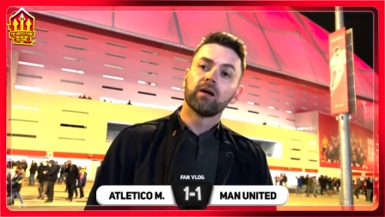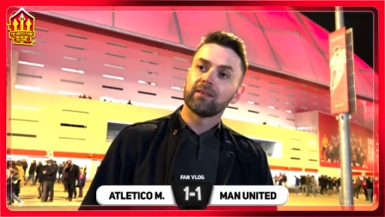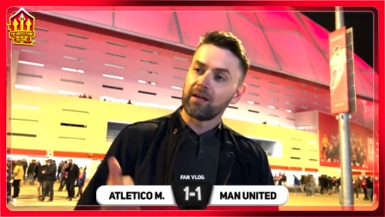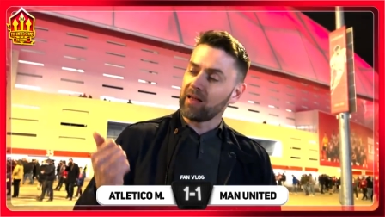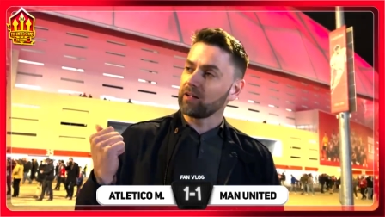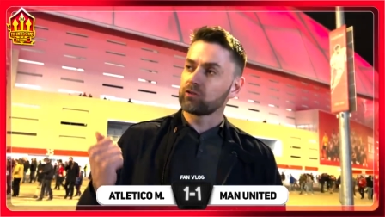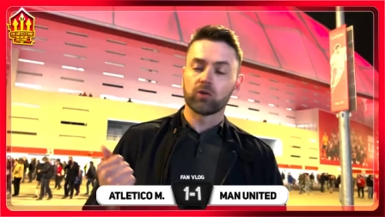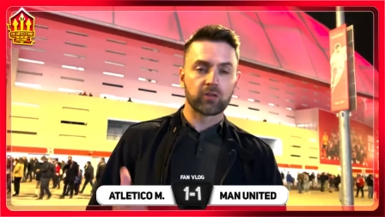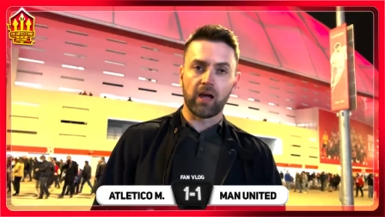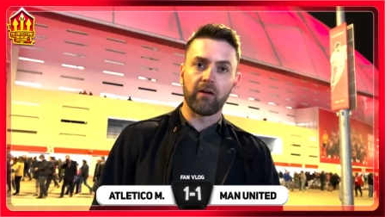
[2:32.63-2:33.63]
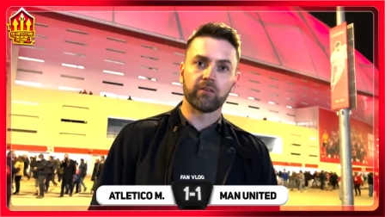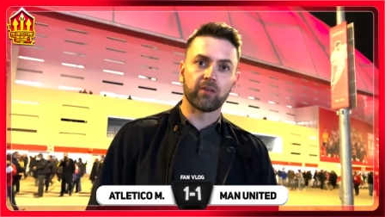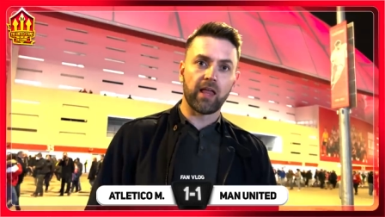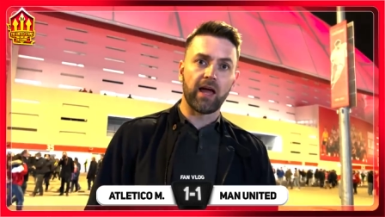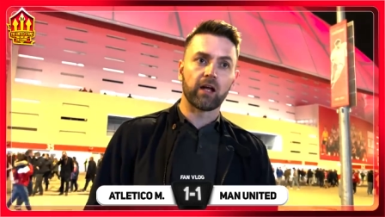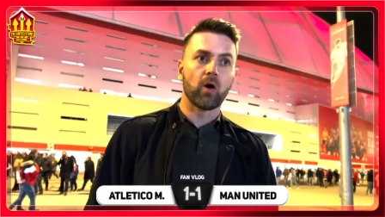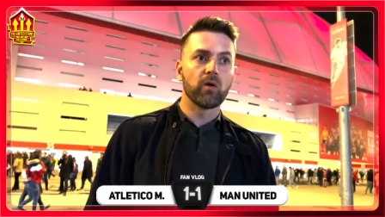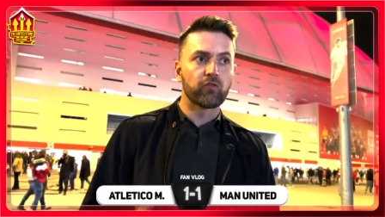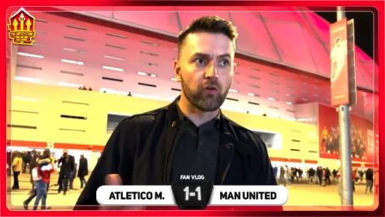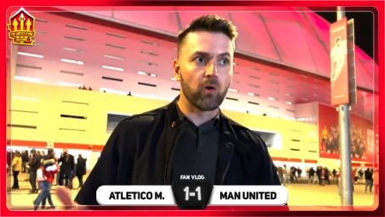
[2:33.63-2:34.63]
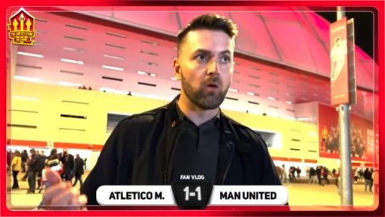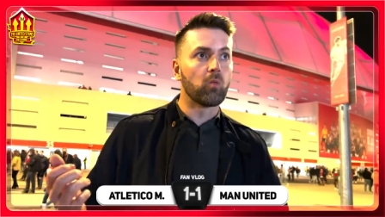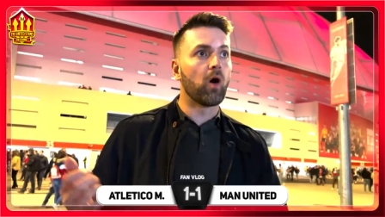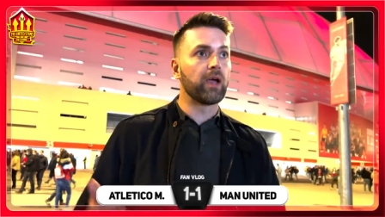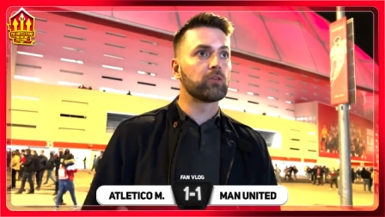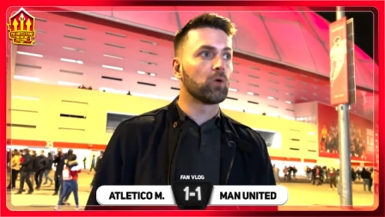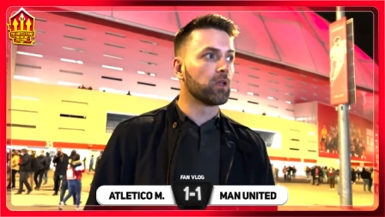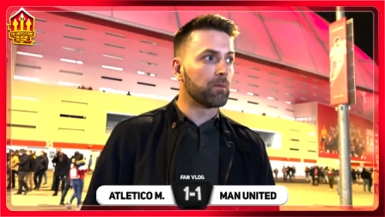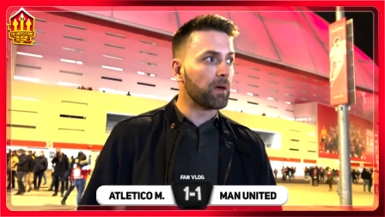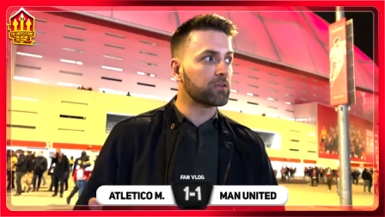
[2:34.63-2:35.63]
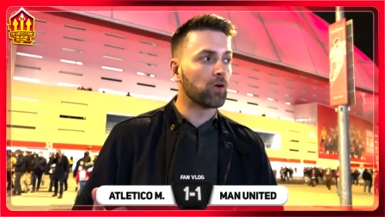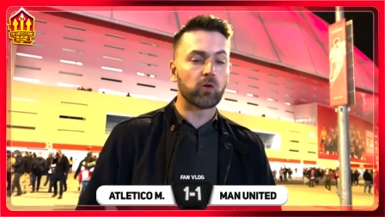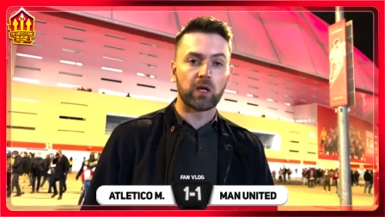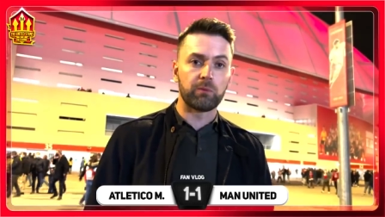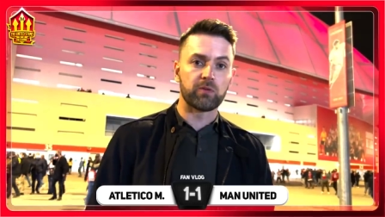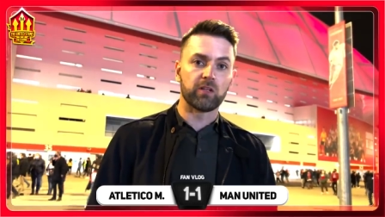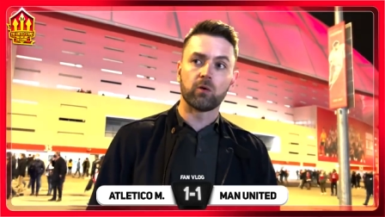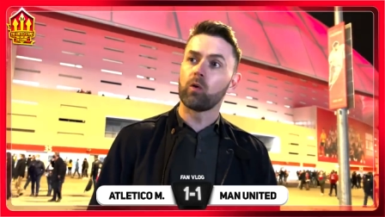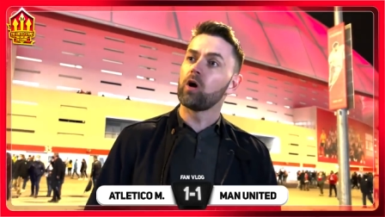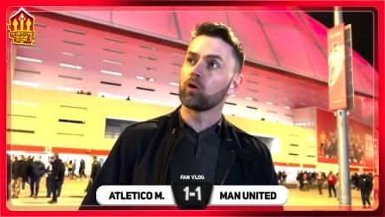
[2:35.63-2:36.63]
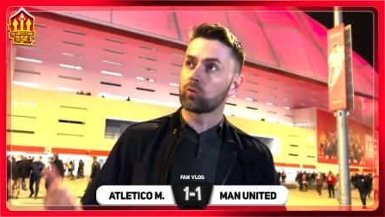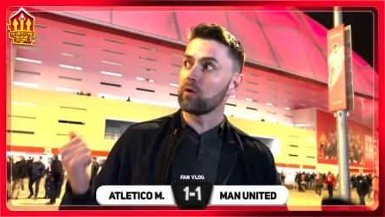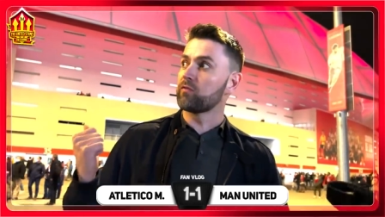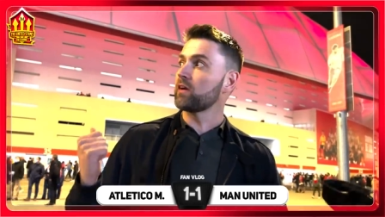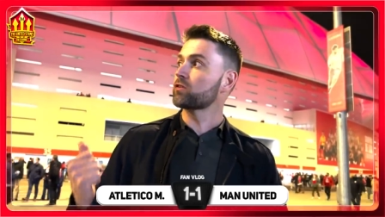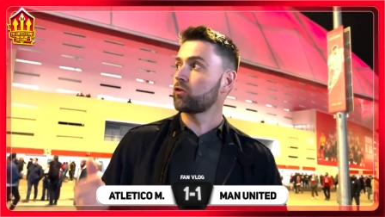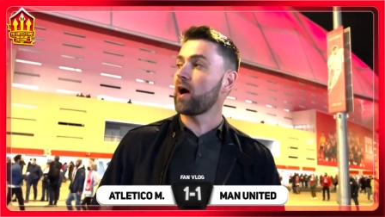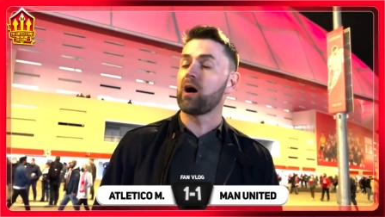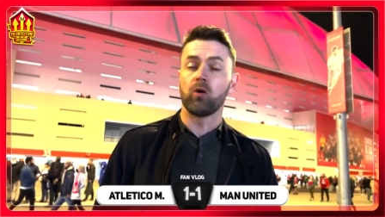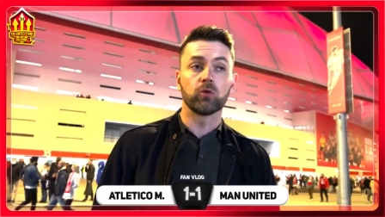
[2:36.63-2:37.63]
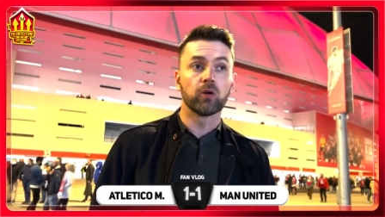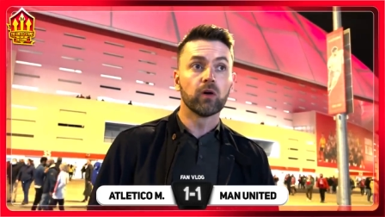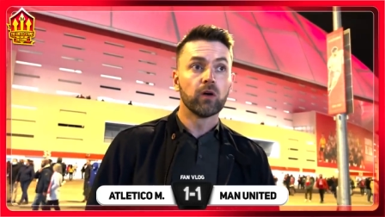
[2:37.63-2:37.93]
Now that shows character there. Going through on what is one of the best goalkeepers in the world with this crowd